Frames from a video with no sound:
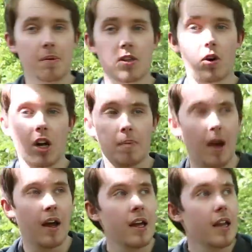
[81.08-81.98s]
going to be talking
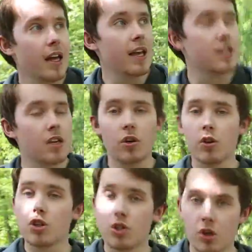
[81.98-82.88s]
about is
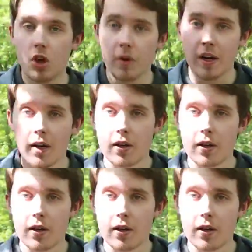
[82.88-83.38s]
your story.